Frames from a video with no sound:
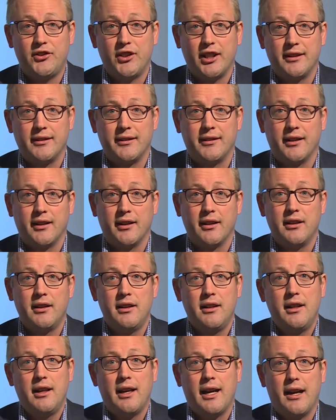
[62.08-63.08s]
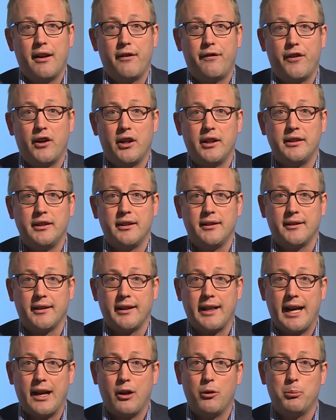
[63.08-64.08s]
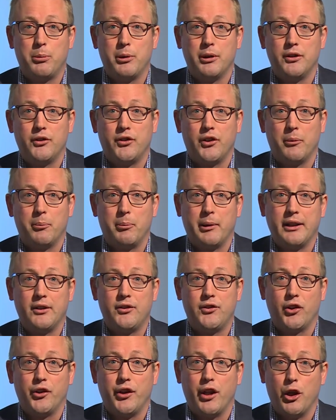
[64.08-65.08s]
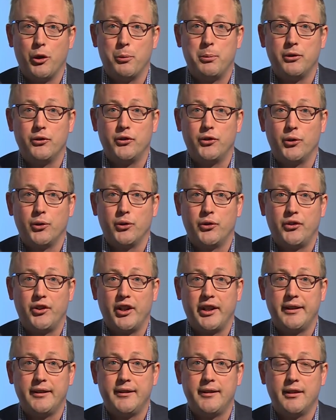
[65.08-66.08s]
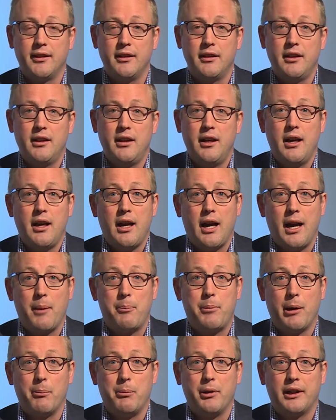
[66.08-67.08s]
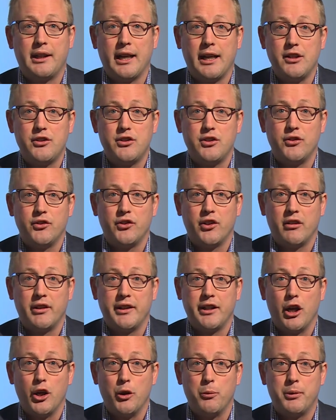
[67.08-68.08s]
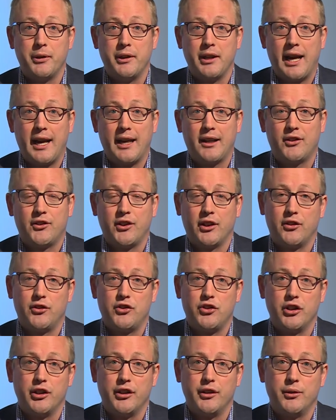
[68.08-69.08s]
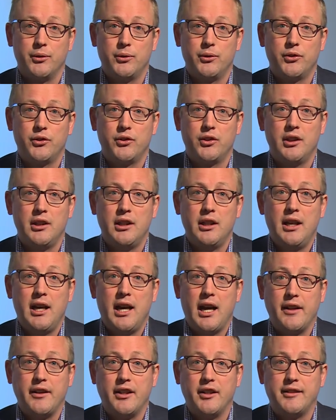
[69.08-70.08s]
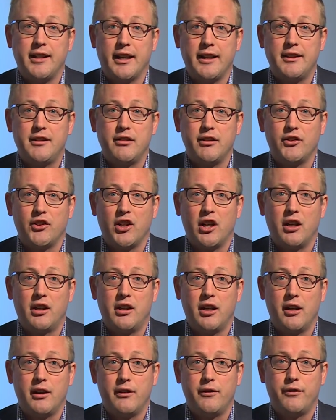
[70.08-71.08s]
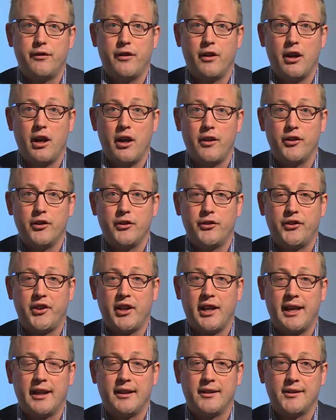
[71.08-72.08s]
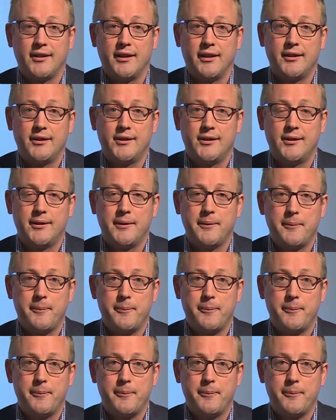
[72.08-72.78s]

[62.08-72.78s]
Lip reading: centre, our findings and outputs are based on open source data, our publications are in open access journals, and the data is archived for others to access.